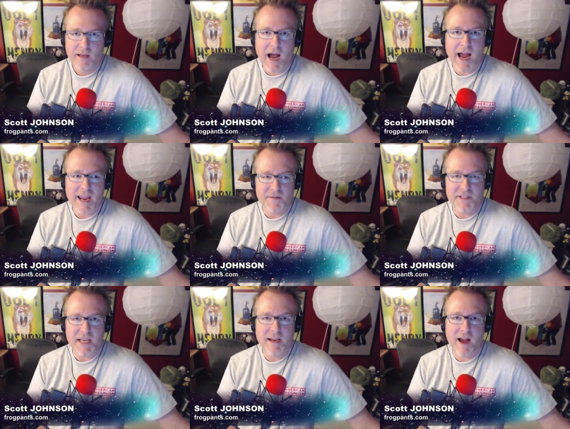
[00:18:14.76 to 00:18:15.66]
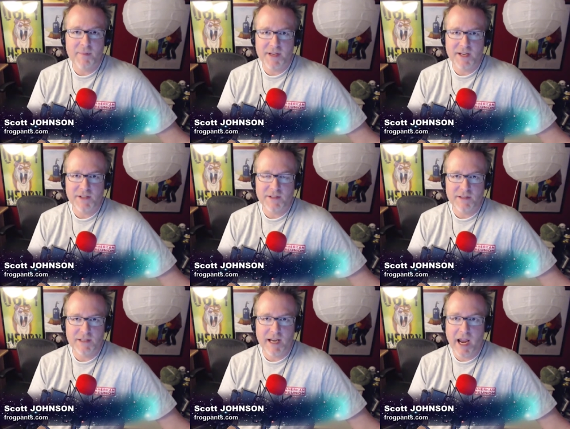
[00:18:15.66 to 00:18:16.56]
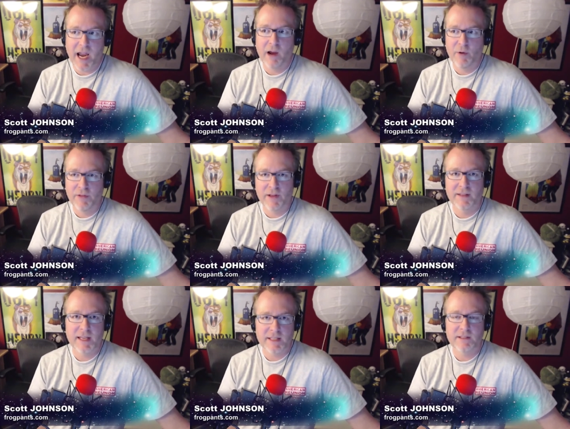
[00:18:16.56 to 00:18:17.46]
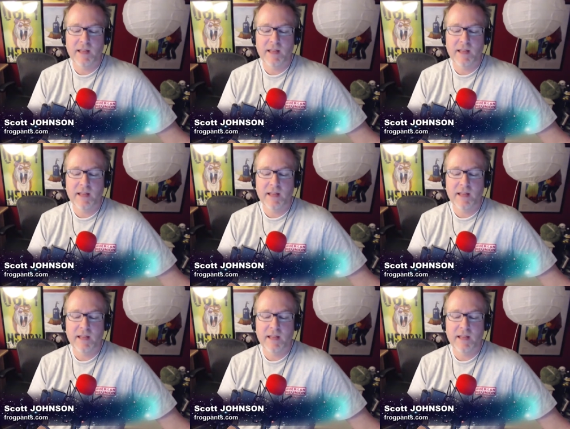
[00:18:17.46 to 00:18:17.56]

IFC competitions and said, "Hey, we think this."